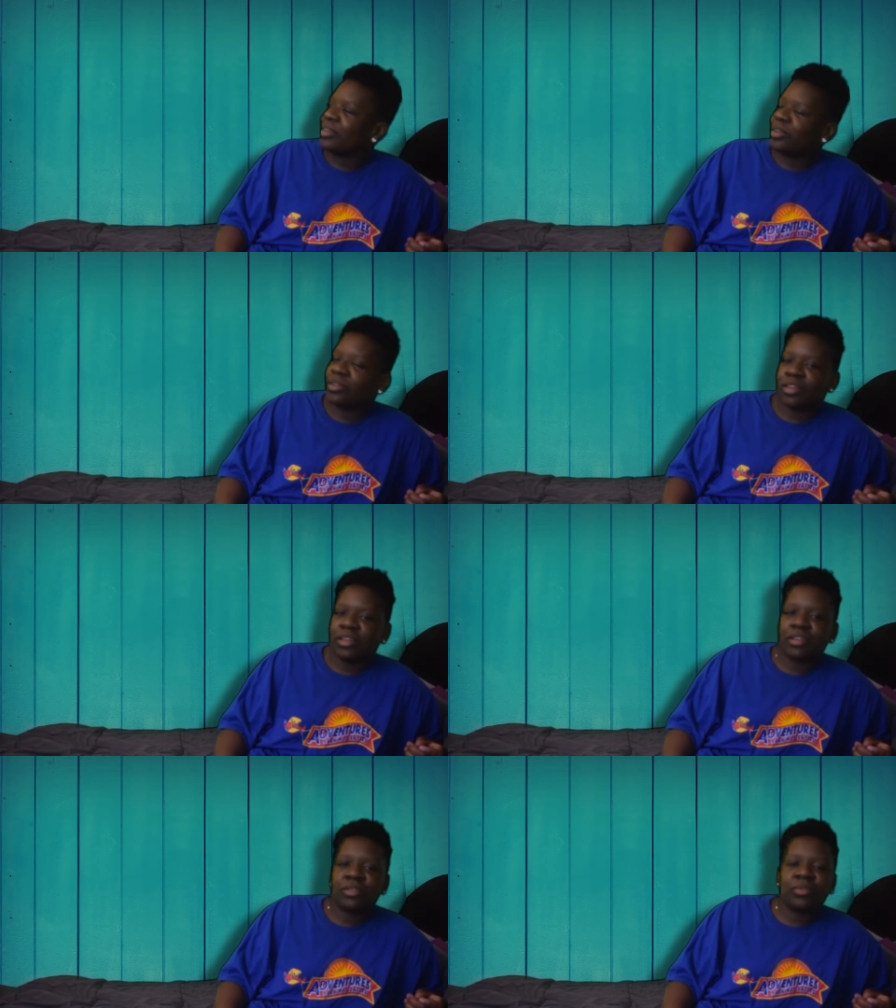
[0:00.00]

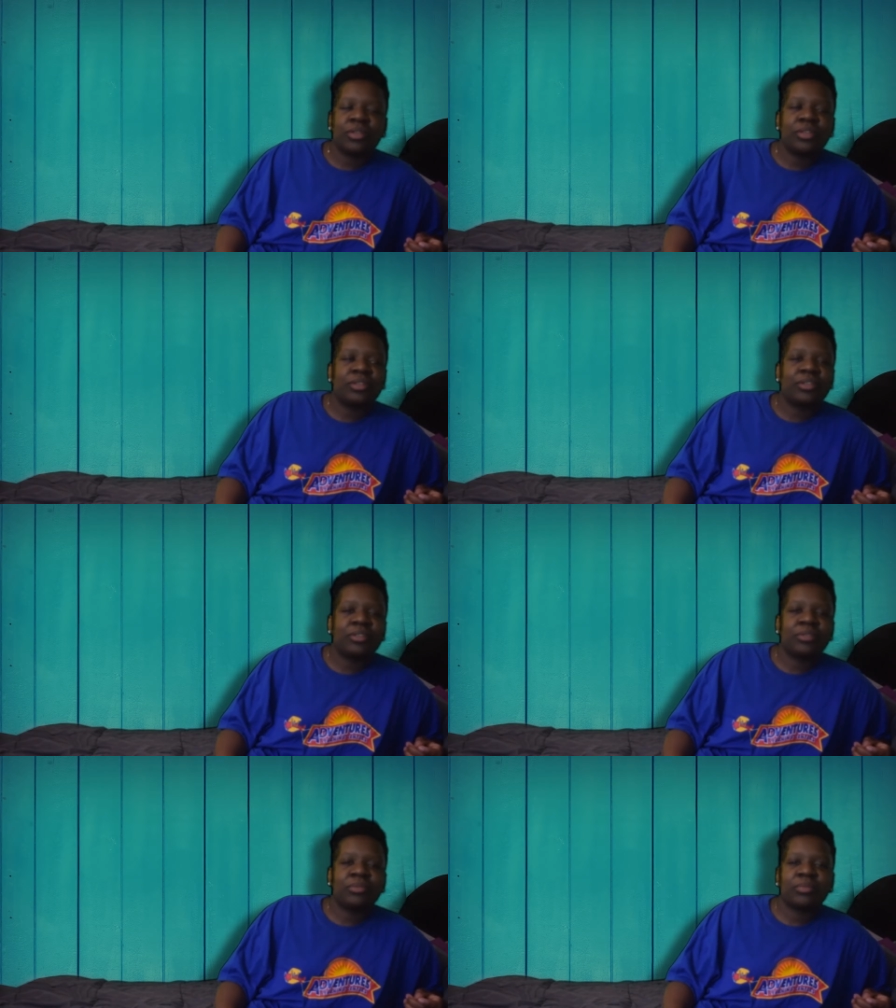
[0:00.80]
Okay, well,
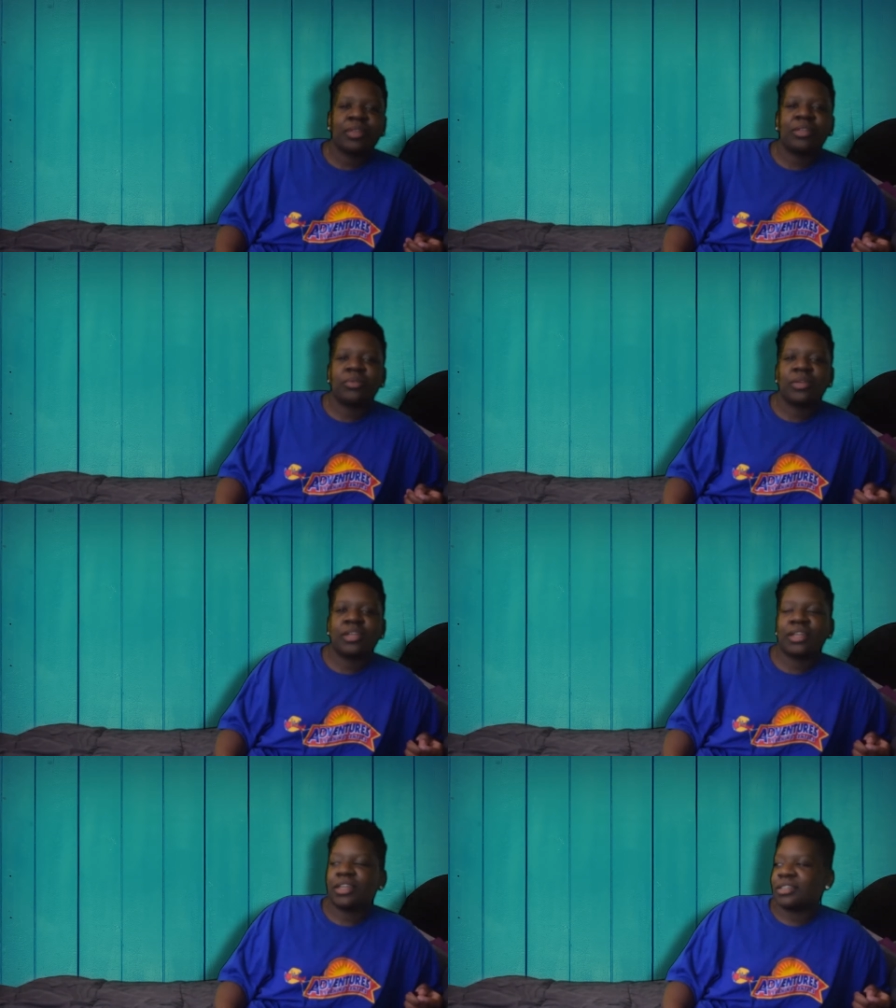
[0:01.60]
um,
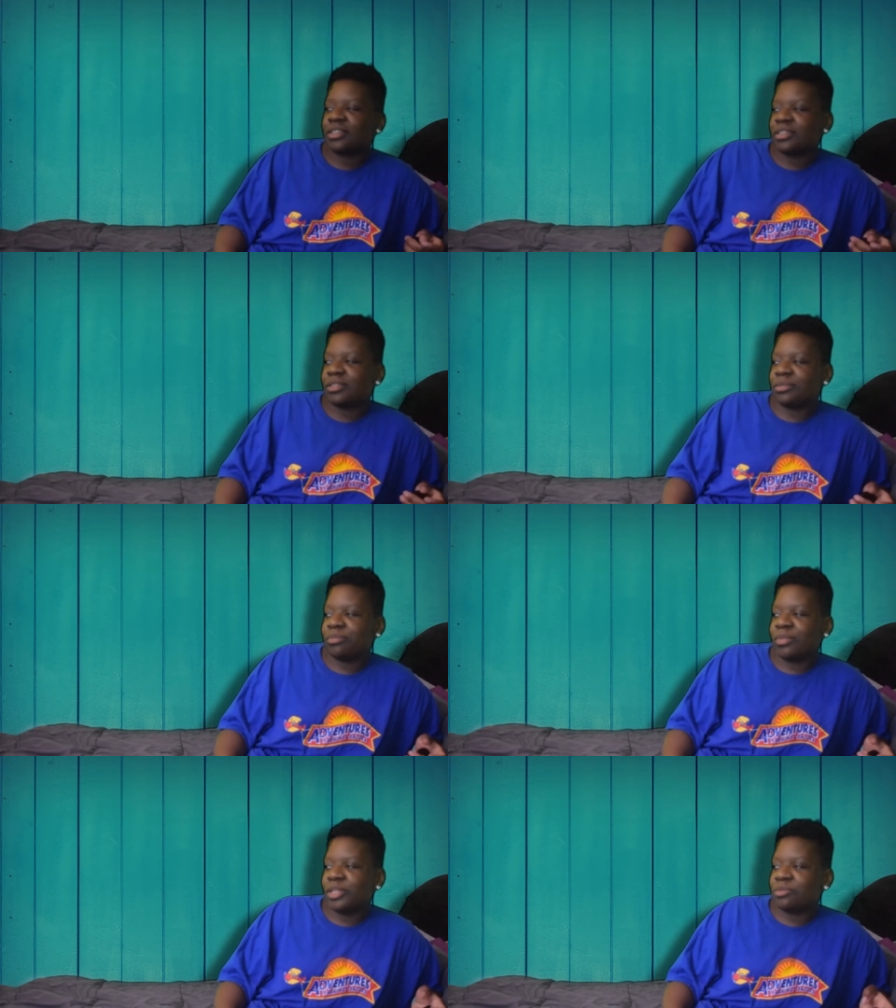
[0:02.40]
anyway, I guess it's
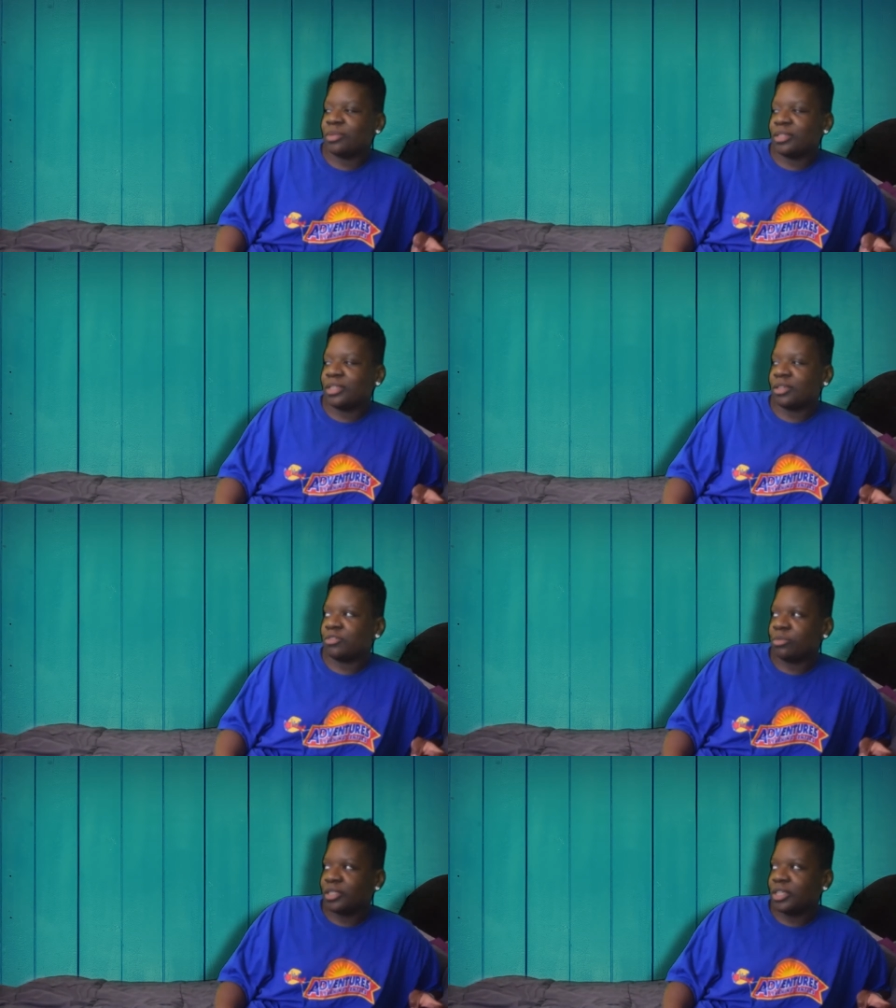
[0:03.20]
Babe's bedtime.
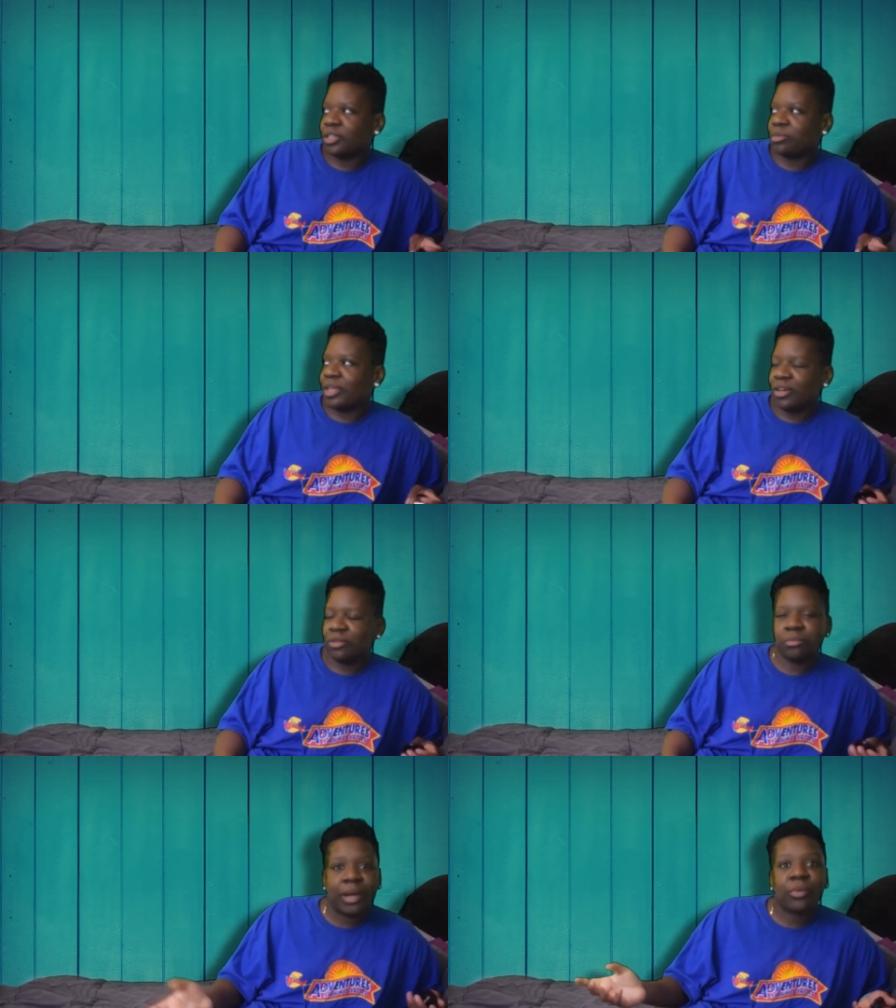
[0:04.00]
She about to kick me
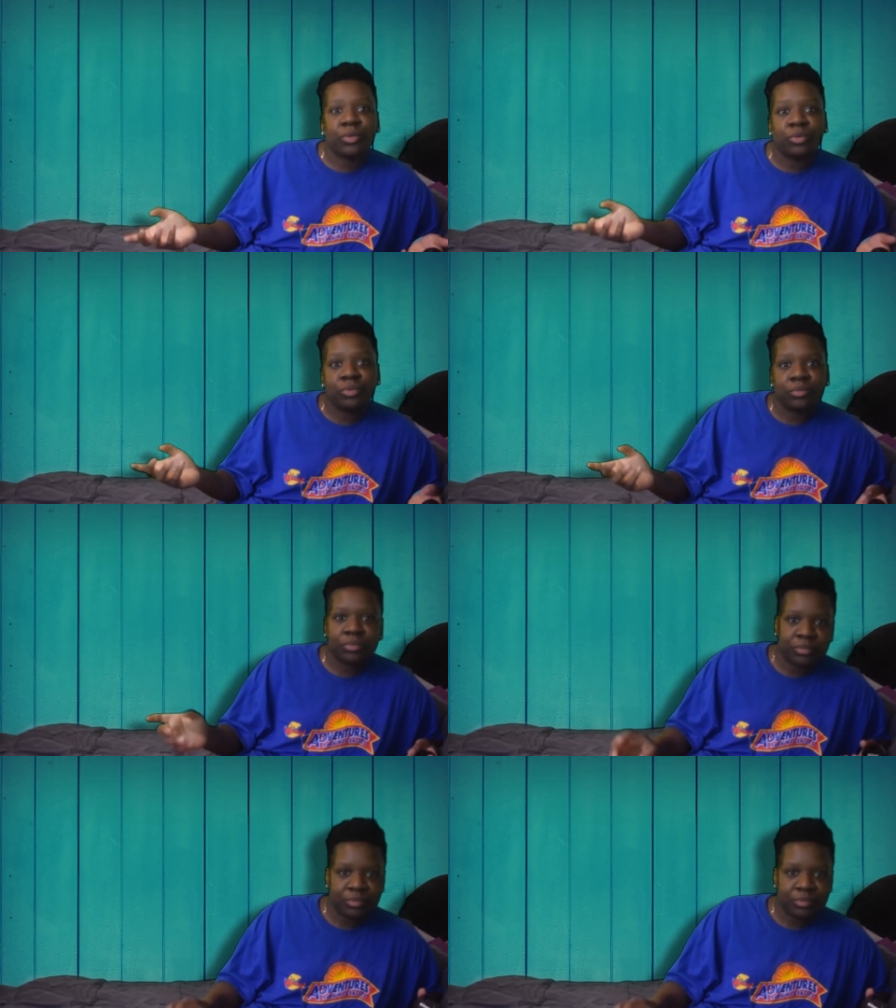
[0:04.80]
out my room.